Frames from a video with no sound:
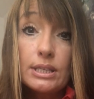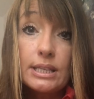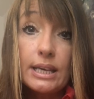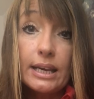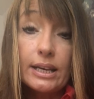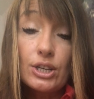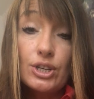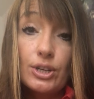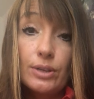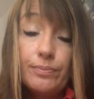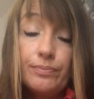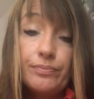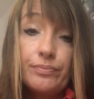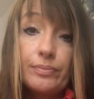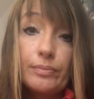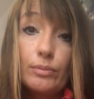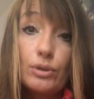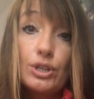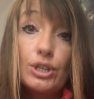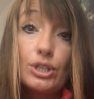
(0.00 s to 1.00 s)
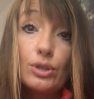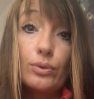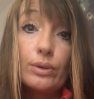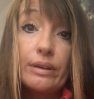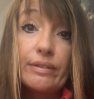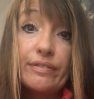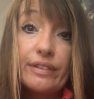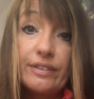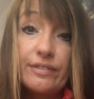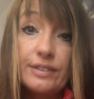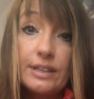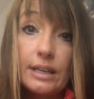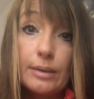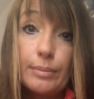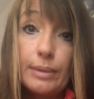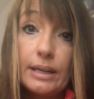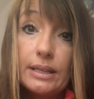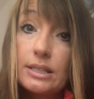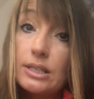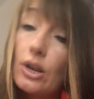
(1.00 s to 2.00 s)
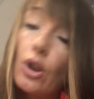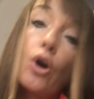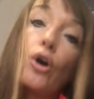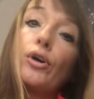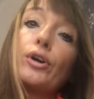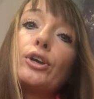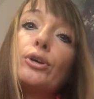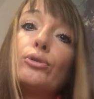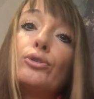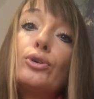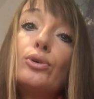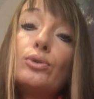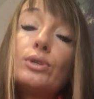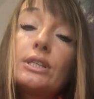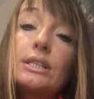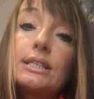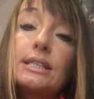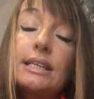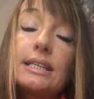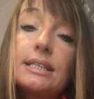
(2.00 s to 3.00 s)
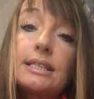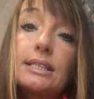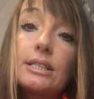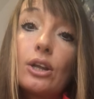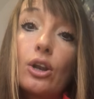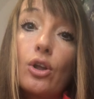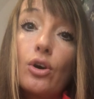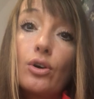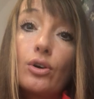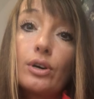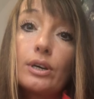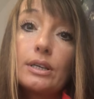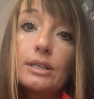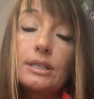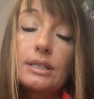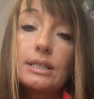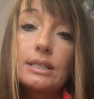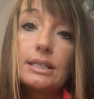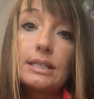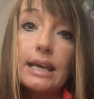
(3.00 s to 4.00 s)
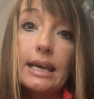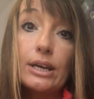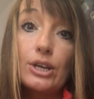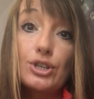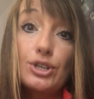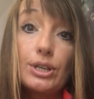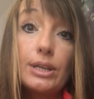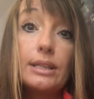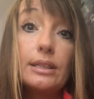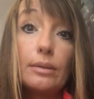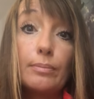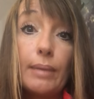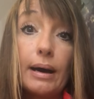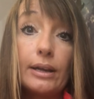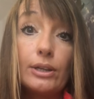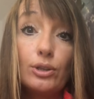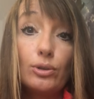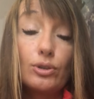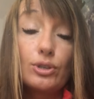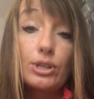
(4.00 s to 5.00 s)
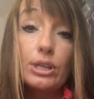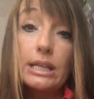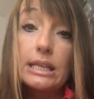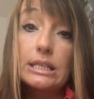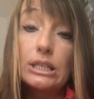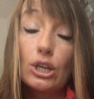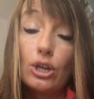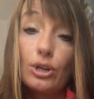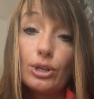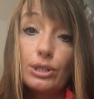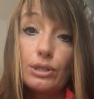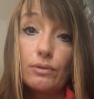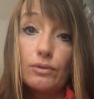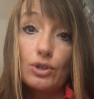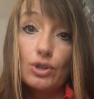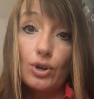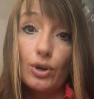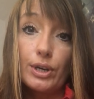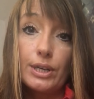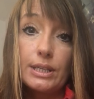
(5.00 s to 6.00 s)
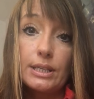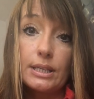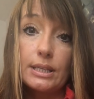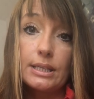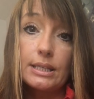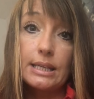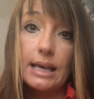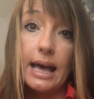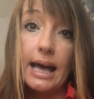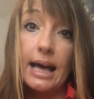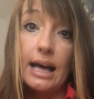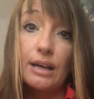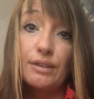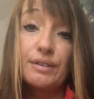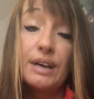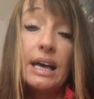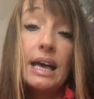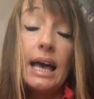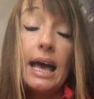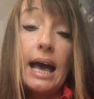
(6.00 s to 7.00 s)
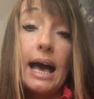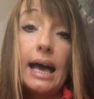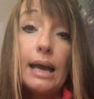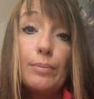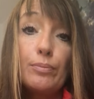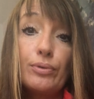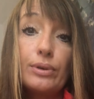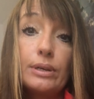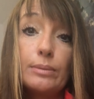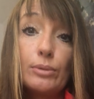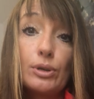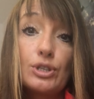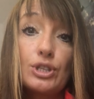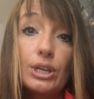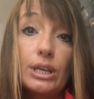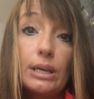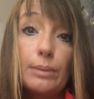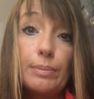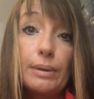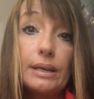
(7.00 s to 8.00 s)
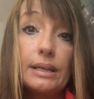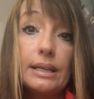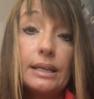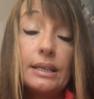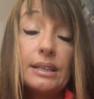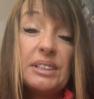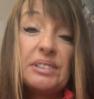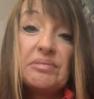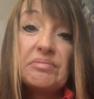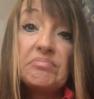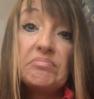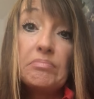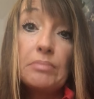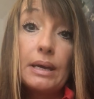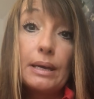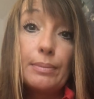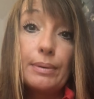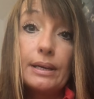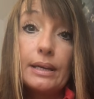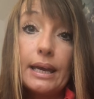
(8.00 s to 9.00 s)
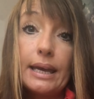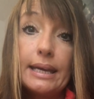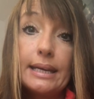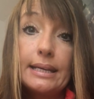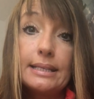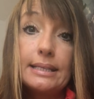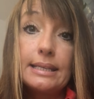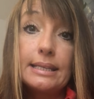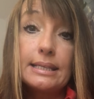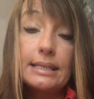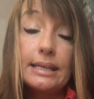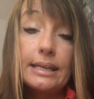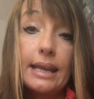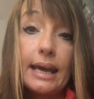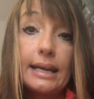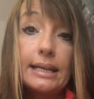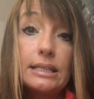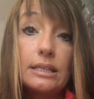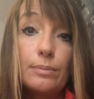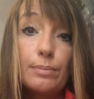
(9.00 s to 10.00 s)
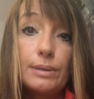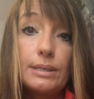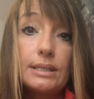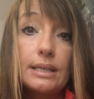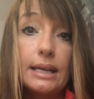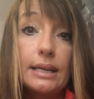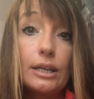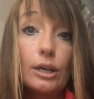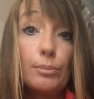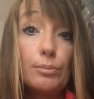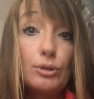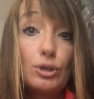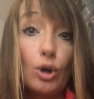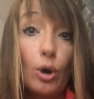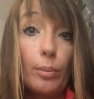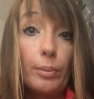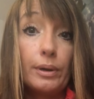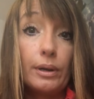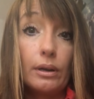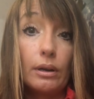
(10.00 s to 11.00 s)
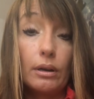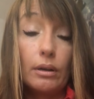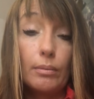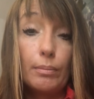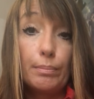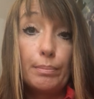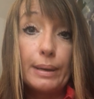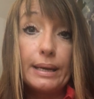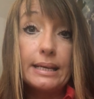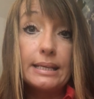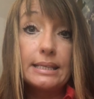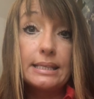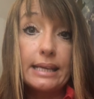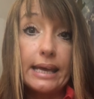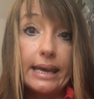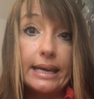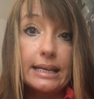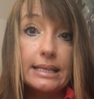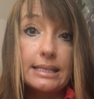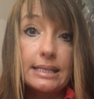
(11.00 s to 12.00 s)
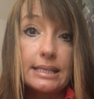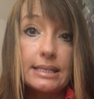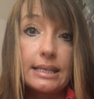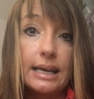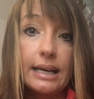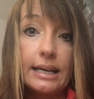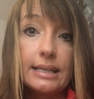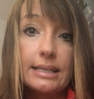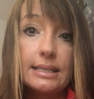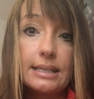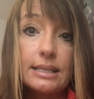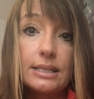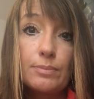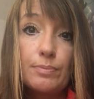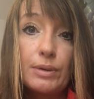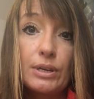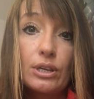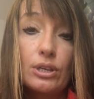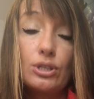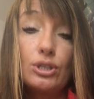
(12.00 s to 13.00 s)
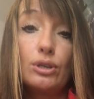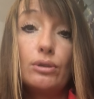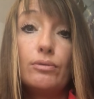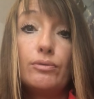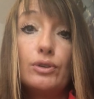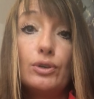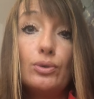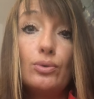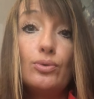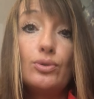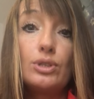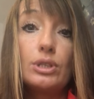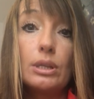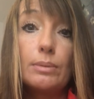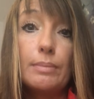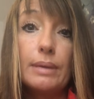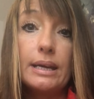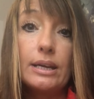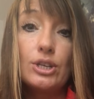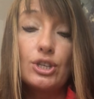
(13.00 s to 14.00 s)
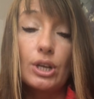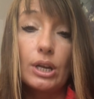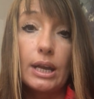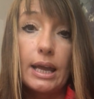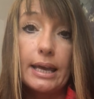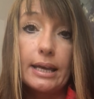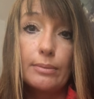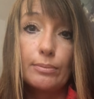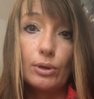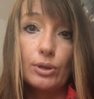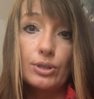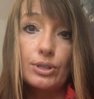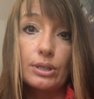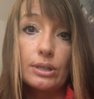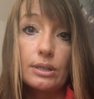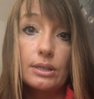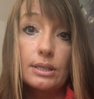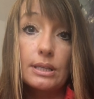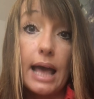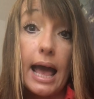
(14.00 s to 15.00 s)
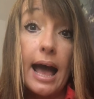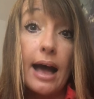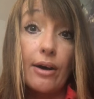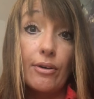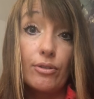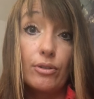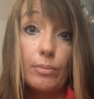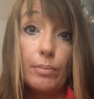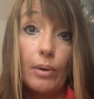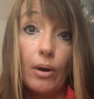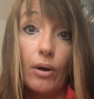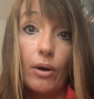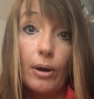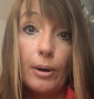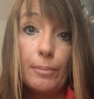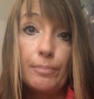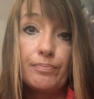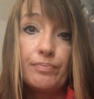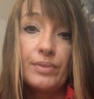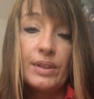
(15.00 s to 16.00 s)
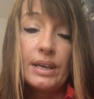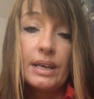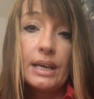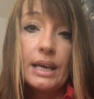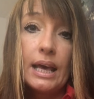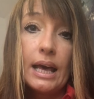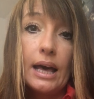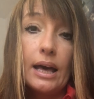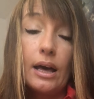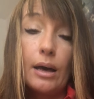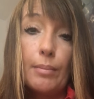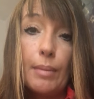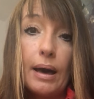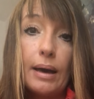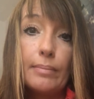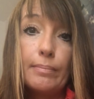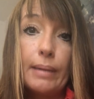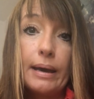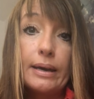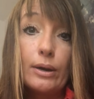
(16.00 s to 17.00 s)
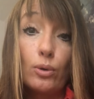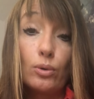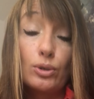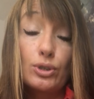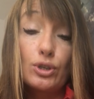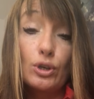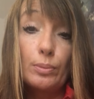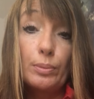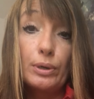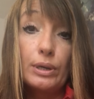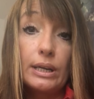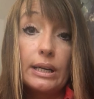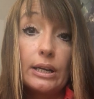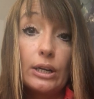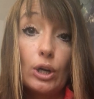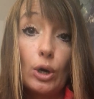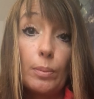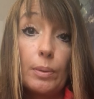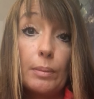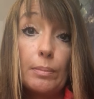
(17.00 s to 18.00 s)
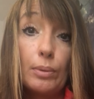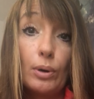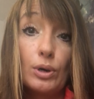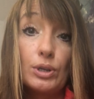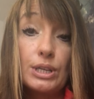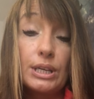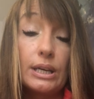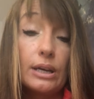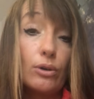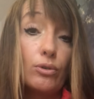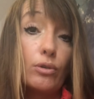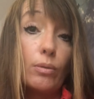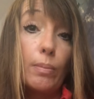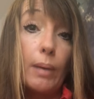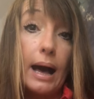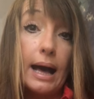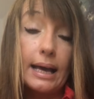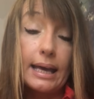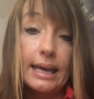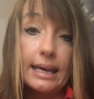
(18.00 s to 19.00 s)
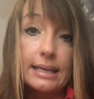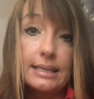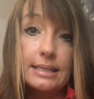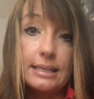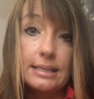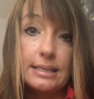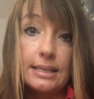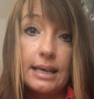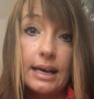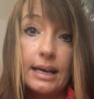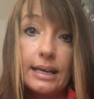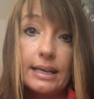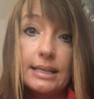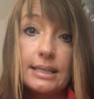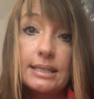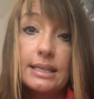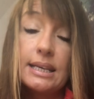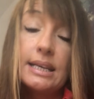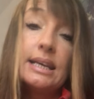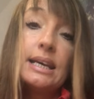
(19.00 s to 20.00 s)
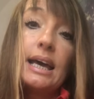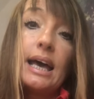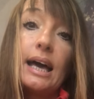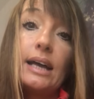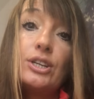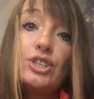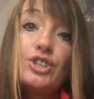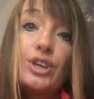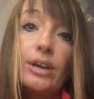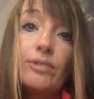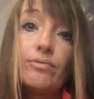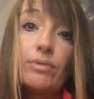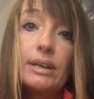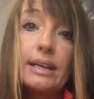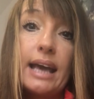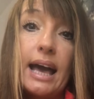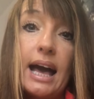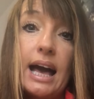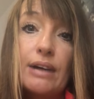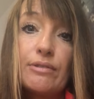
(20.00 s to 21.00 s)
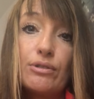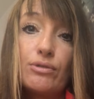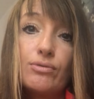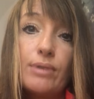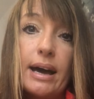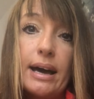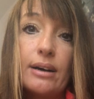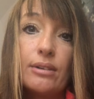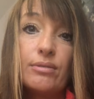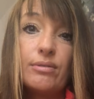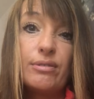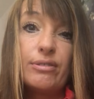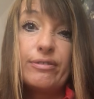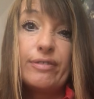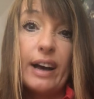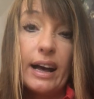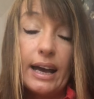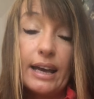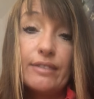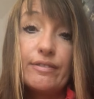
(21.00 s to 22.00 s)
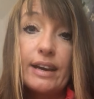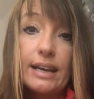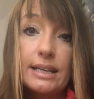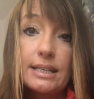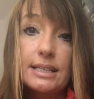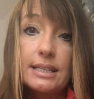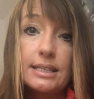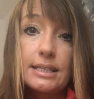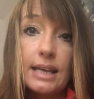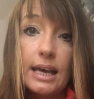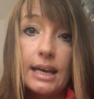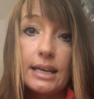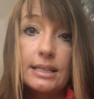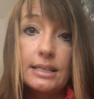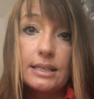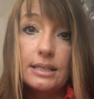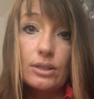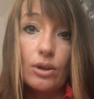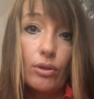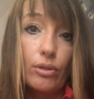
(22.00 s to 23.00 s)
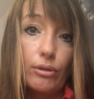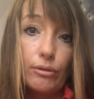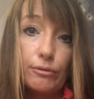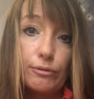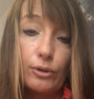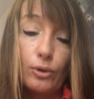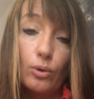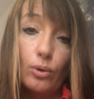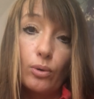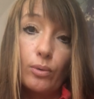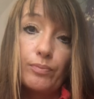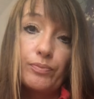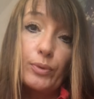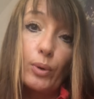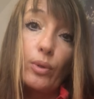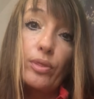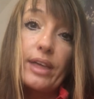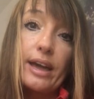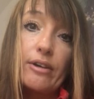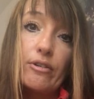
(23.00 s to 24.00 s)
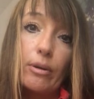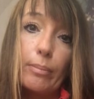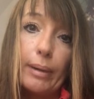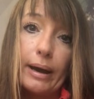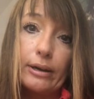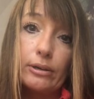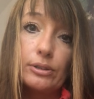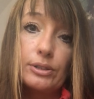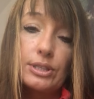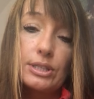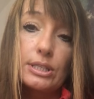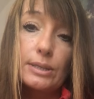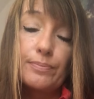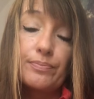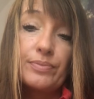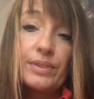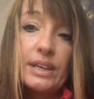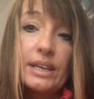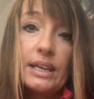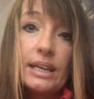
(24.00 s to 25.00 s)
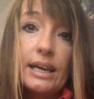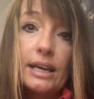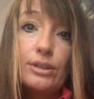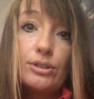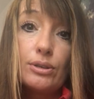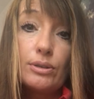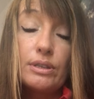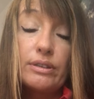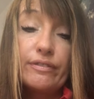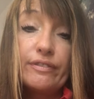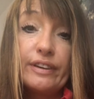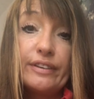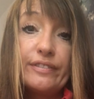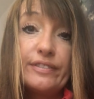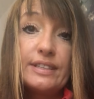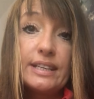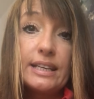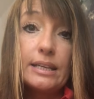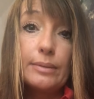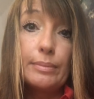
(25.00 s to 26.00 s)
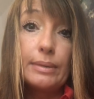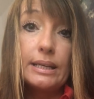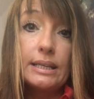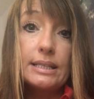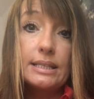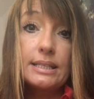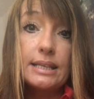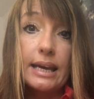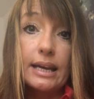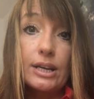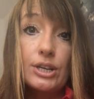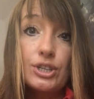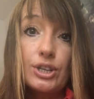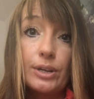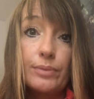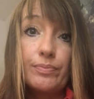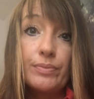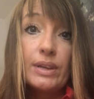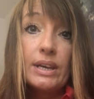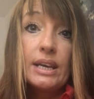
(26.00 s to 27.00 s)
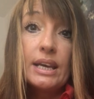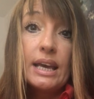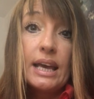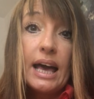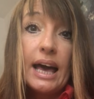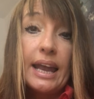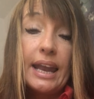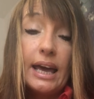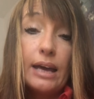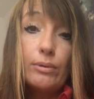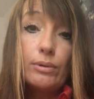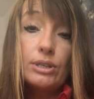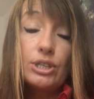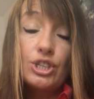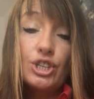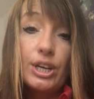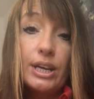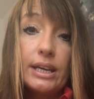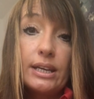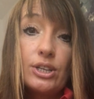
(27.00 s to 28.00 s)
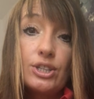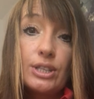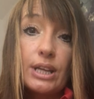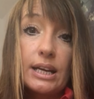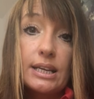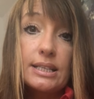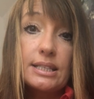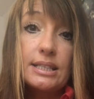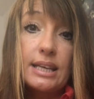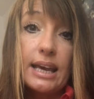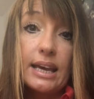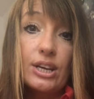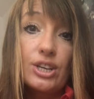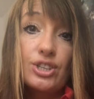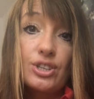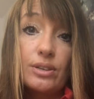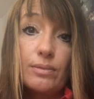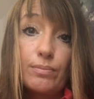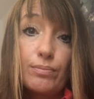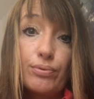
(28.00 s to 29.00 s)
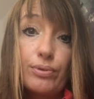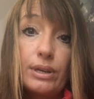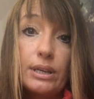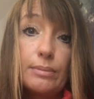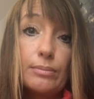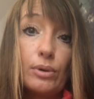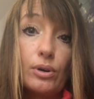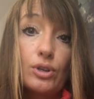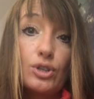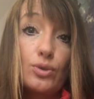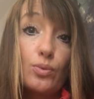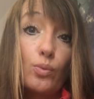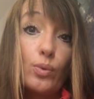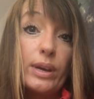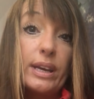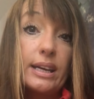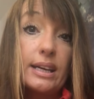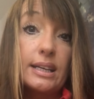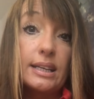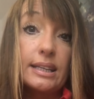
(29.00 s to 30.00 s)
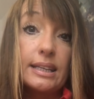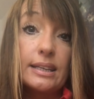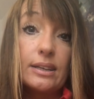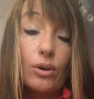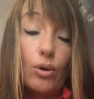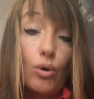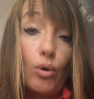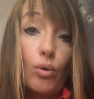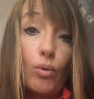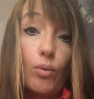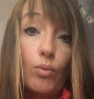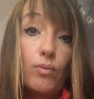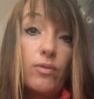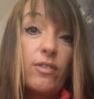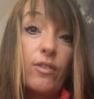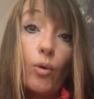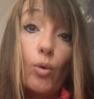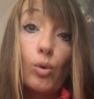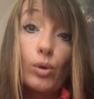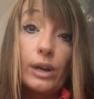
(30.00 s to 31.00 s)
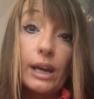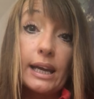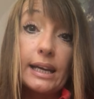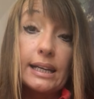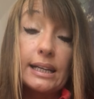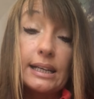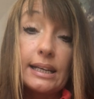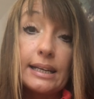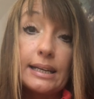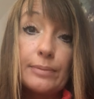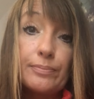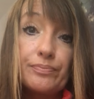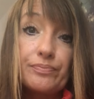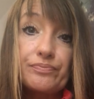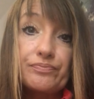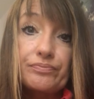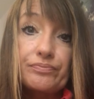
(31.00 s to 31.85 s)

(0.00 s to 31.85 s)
section, which is only 15 minutes long, you'll notice this is the longest section in the manual, so there's lots of choices to have. I pretty much keep it maybe 80 to 90% abdominal based exercises because you've used the major leg muscles at the bar. I might also put in an upper body or a back exercise, and generally have around 5 exercises on the floor or thereabouts. So it's a 15-minute section, and I would change that section pretty much weekly or fortnightly.